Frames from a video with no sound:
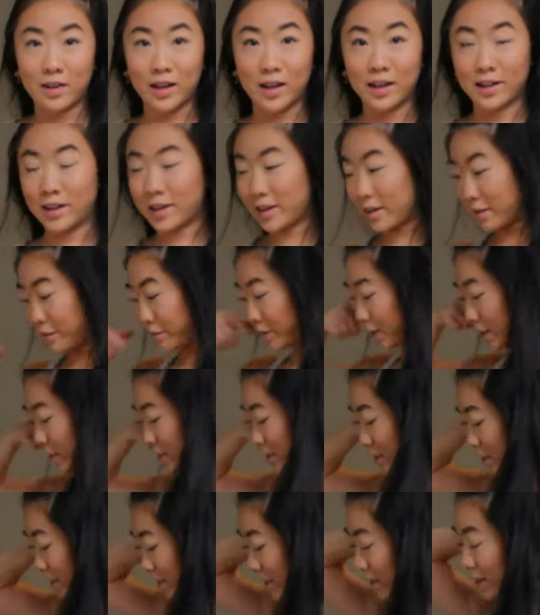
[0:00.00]
Okay, I think I
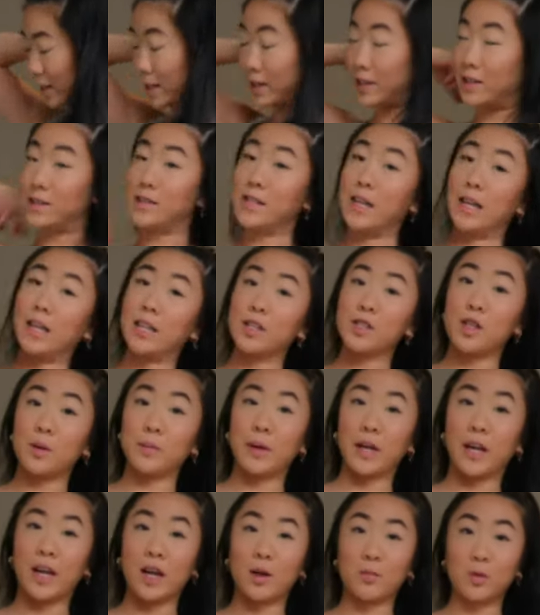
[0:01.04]
fixed the settings on
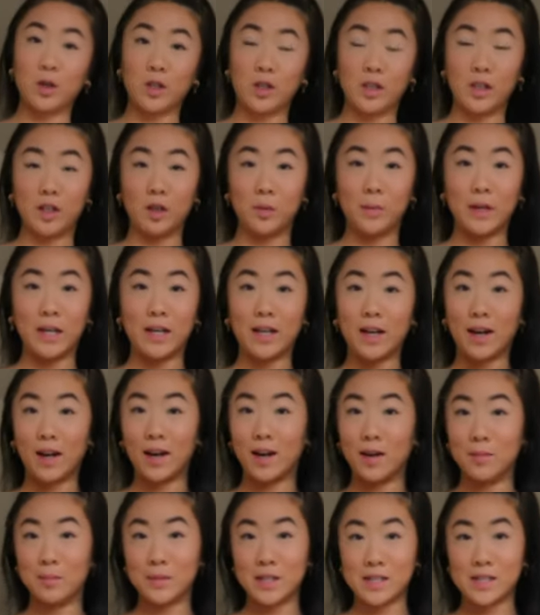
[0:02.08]
my camera a little bit.
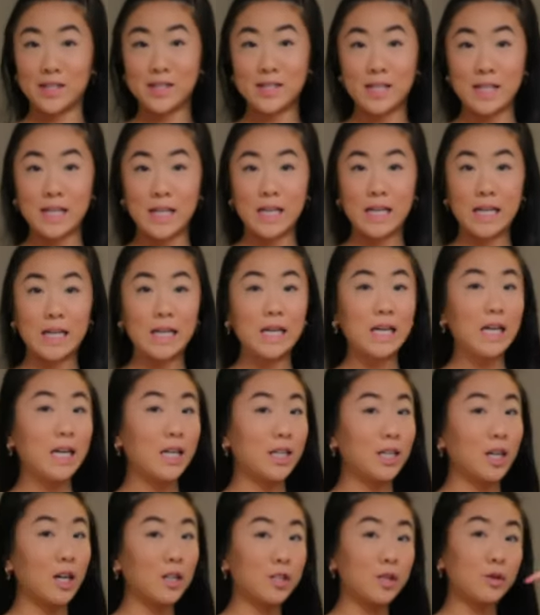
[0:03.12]
This is the
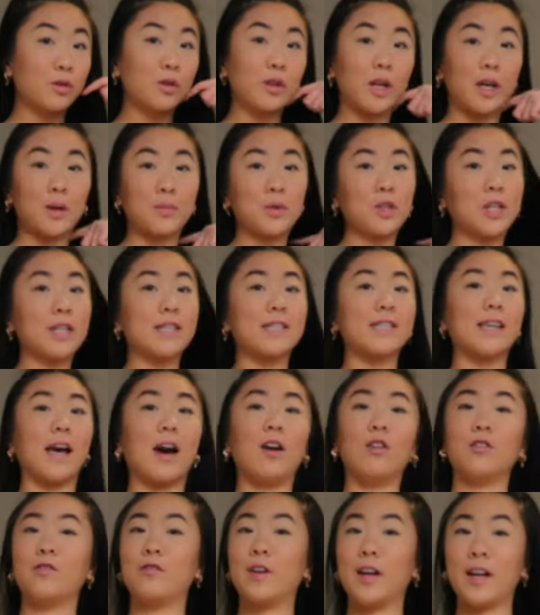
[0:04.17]
not so glamorous
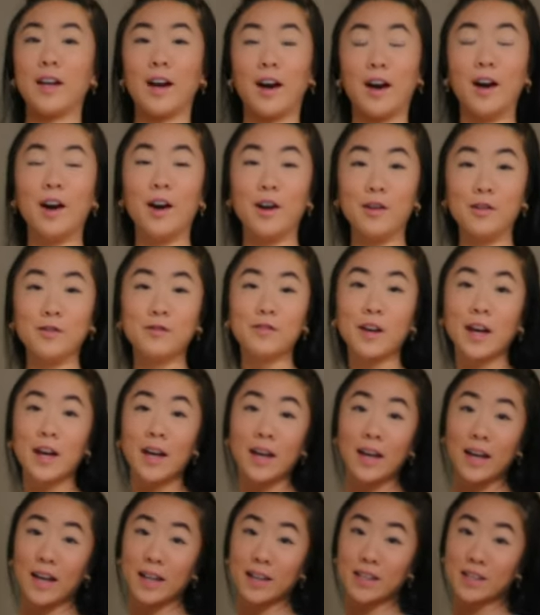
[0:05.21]
outfit of
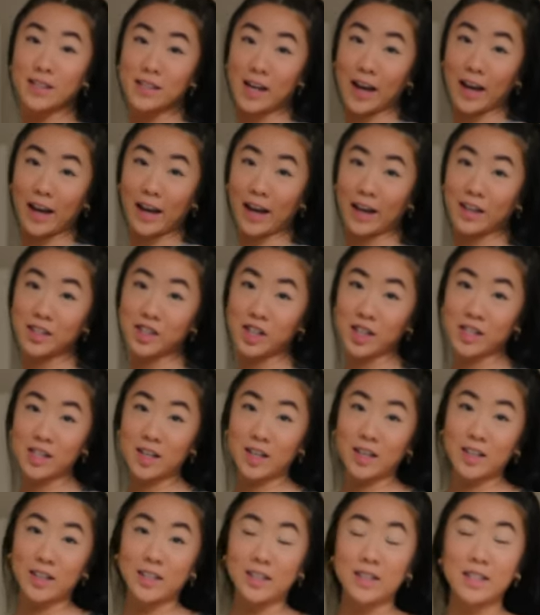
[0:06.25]
the day. I just
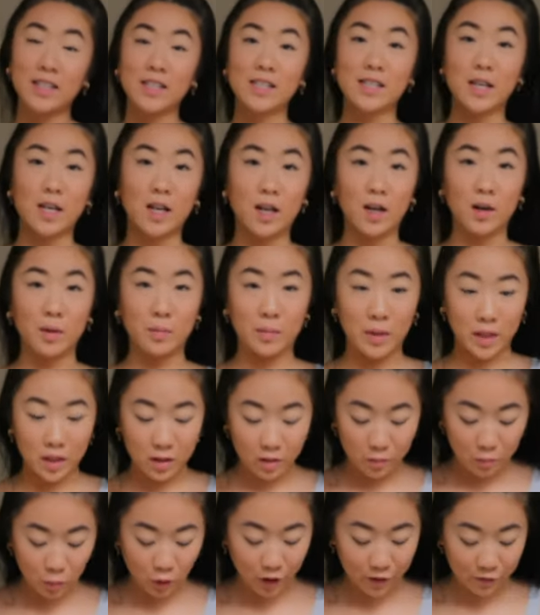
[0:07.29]
got in these
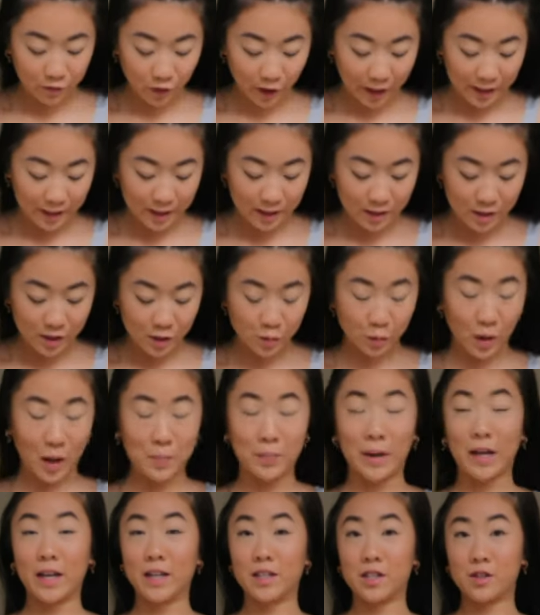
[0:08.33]
boyfriend
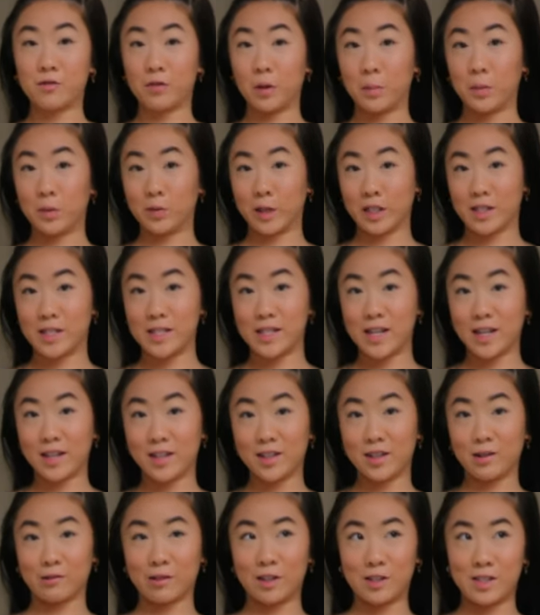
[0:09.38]
sweatpants from
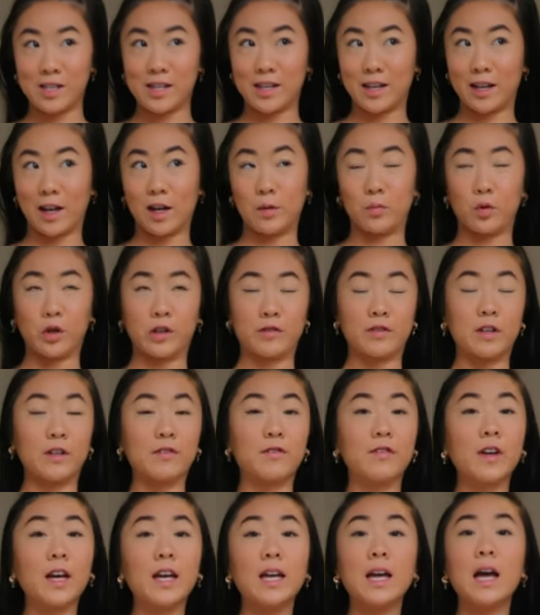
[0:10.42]
Aritzia. They're the TNA
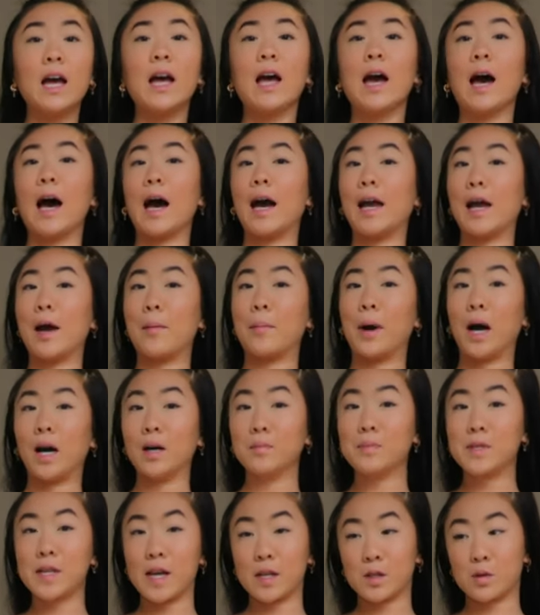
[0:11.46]
boyfriend fit. I am
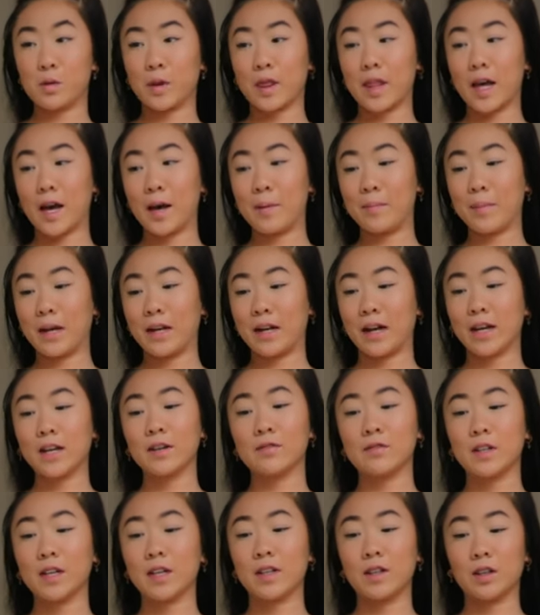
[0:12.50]
obsessed with them, and I
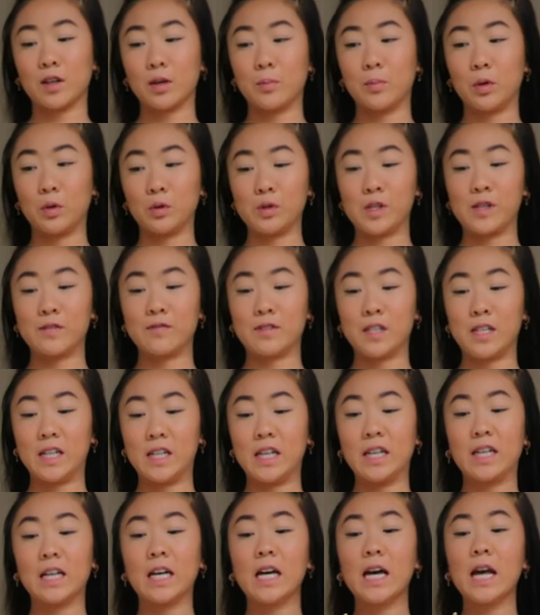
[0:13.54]
have like the compulsive
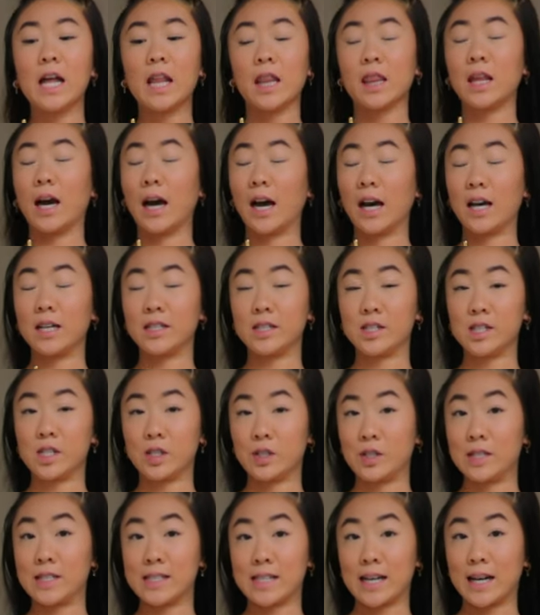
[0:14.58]
need that as
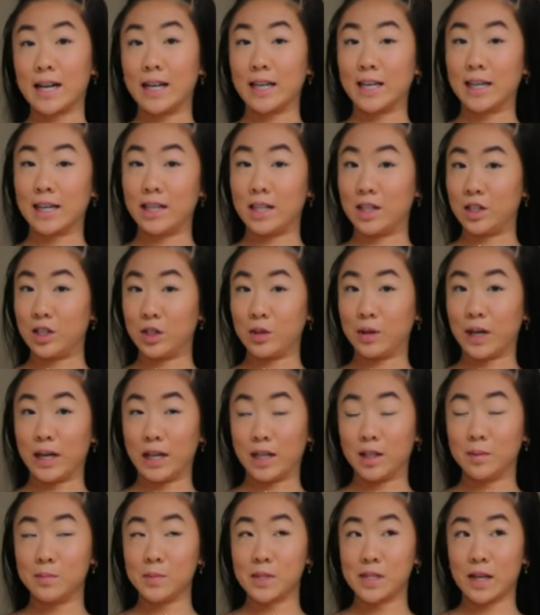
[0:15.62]
soon as I get in new
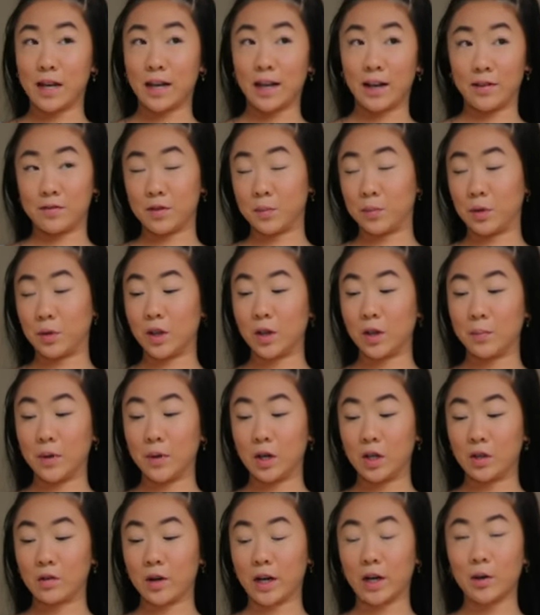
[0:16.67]
items, I have to put them
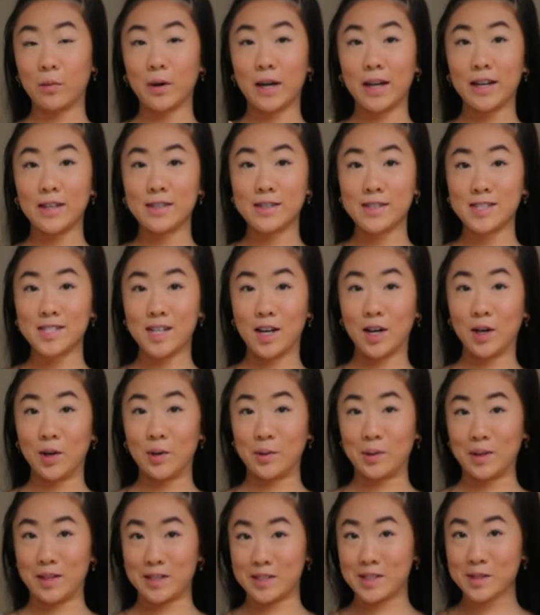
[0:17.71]
on right away.
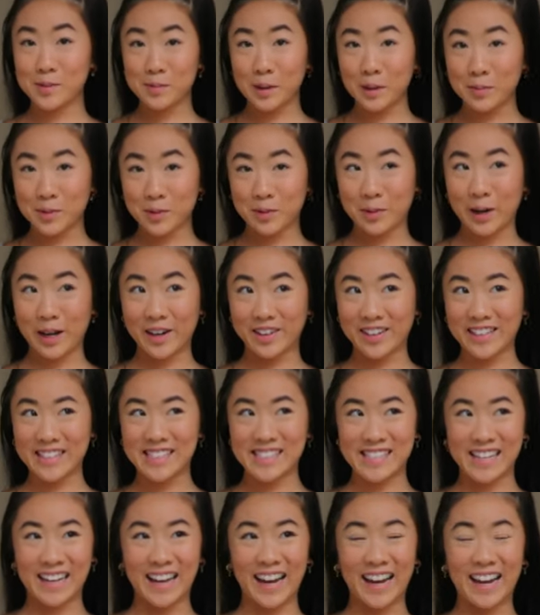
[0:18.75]
So this is what we're wearing
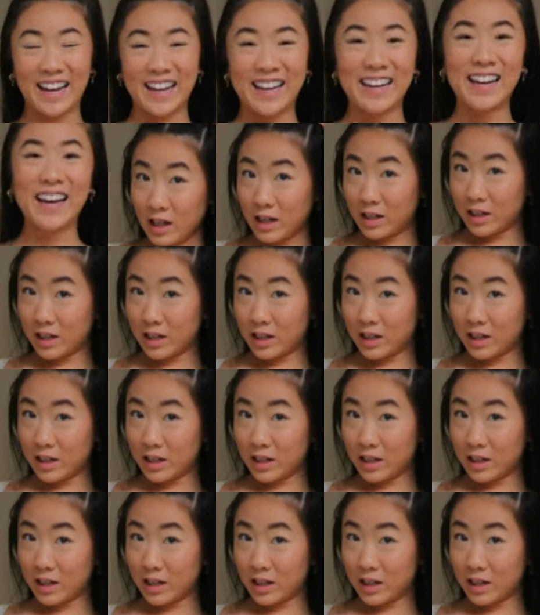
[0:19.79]
today.